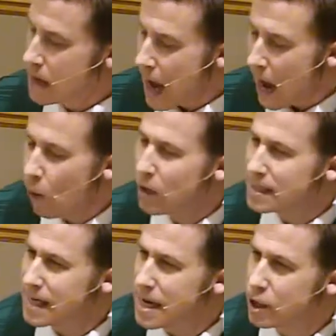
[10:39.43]
I want
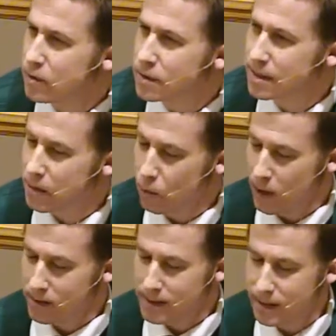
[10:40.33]
to take you
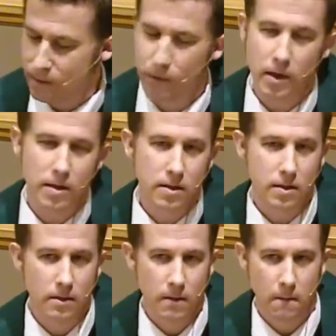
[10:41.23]
somewhere different.